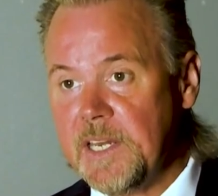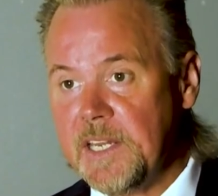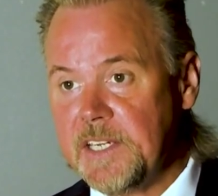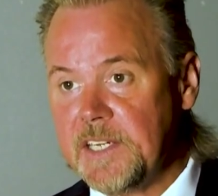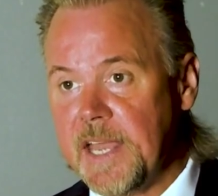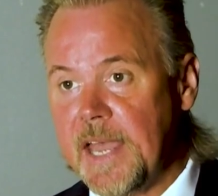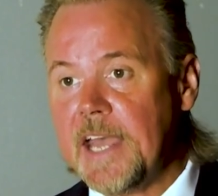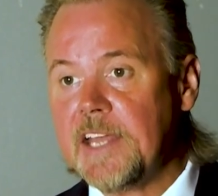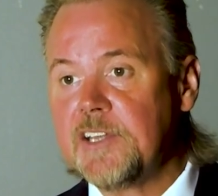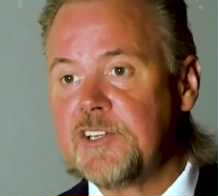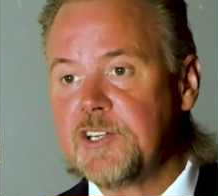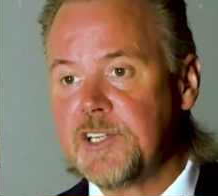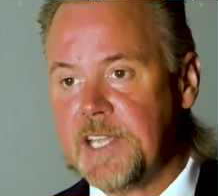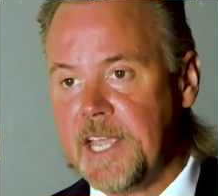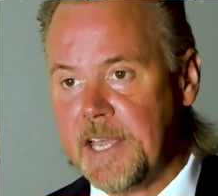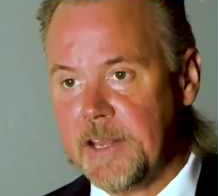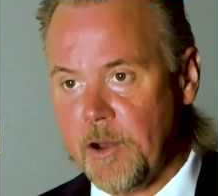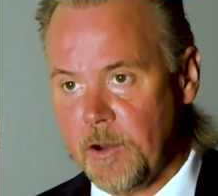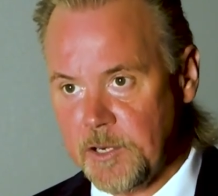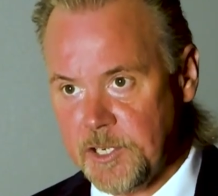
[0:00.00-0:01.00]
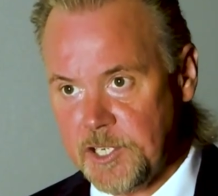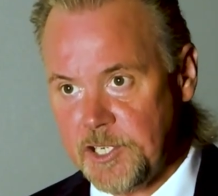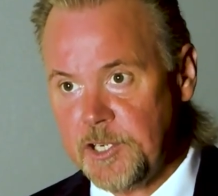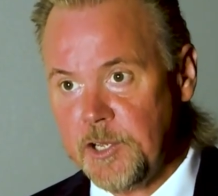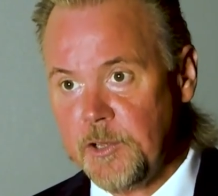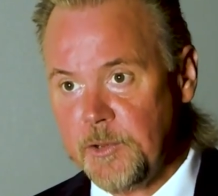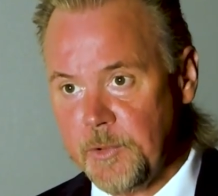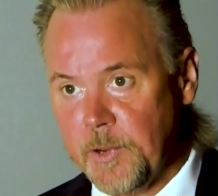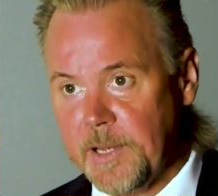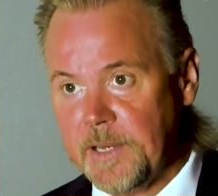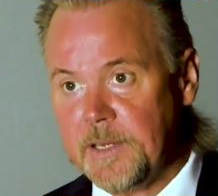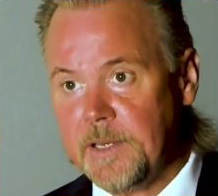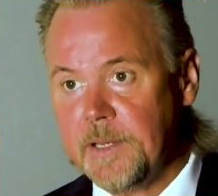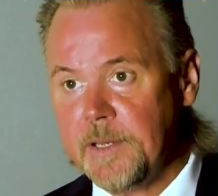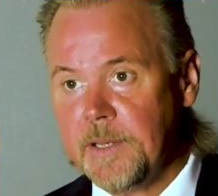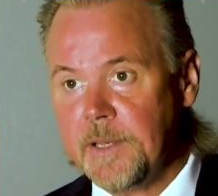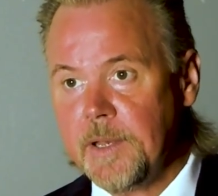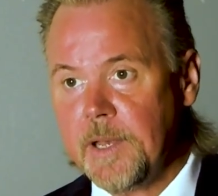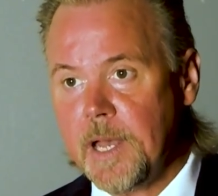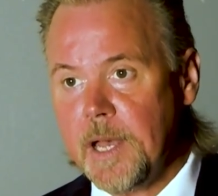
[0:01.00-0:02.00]
need to educate our children
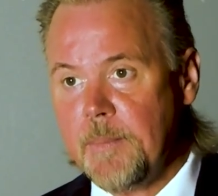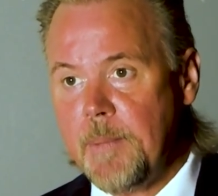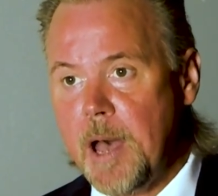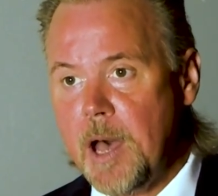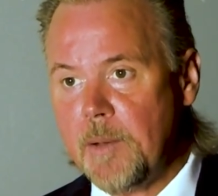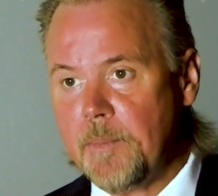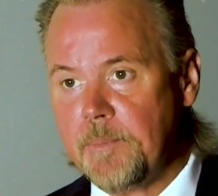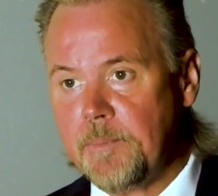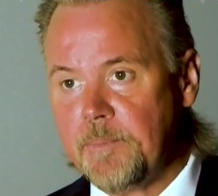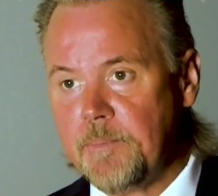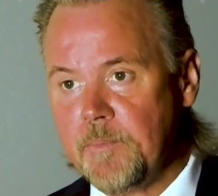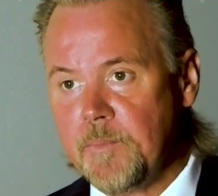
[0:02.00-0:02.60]
about